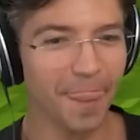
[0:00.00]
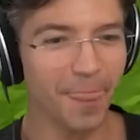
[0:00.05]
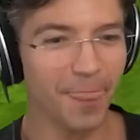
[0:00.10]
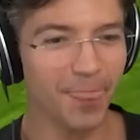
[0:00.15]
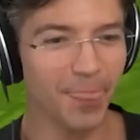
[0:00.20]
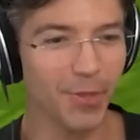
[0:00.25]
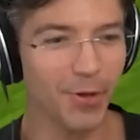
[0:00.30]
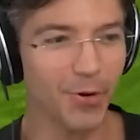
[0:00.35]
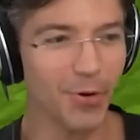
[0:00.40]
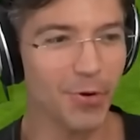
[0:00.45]

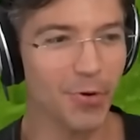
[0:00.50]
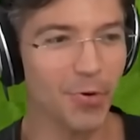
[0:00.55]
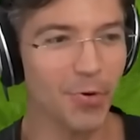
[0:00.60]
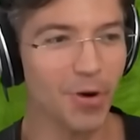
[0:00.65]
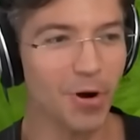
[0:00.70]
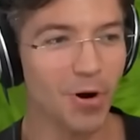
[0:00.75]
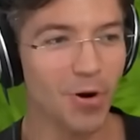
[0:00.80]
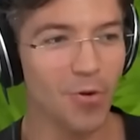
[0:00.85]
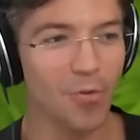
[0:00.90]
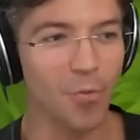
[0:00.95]
2,
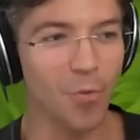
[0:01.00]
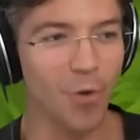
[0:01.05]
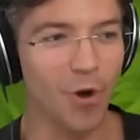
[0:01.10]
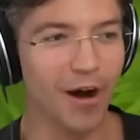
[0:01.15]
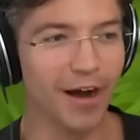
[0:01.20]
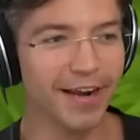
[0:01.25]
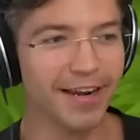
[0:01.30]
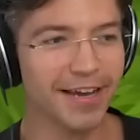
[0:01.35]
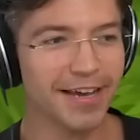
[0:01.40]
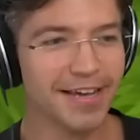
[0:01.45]

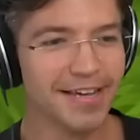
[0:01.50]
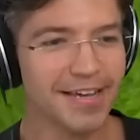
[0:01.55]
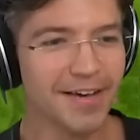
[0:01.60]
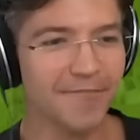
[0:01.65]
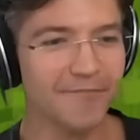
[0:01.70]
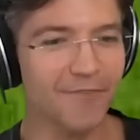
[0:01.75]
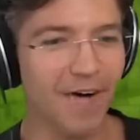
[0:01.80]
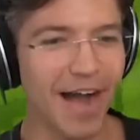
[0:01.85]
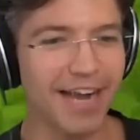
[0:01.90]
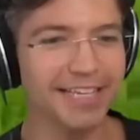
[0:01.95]
1,
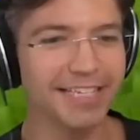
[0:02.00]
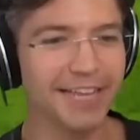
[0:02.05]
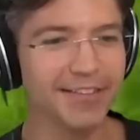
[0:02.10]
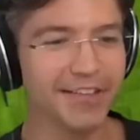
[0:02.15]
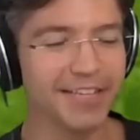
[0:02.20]
fight to the